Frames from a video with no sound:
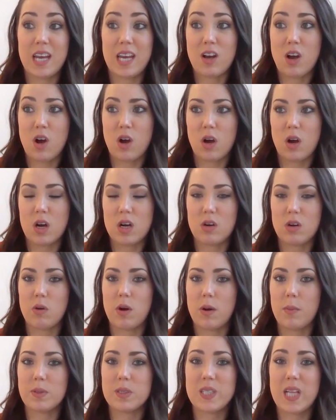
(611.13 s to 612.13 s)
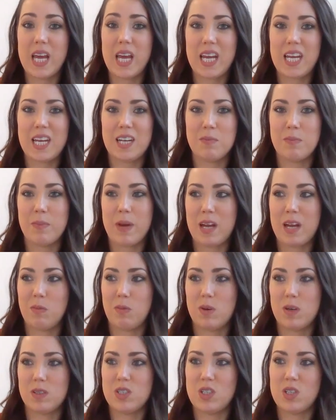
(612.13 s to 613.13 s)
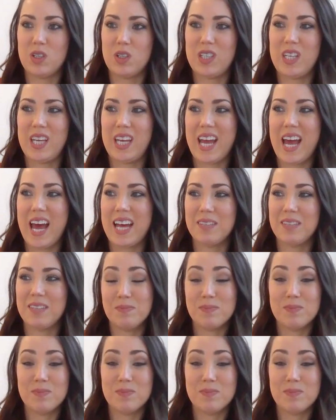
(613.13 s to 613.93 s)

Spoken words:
car or a plane, but we're to looking at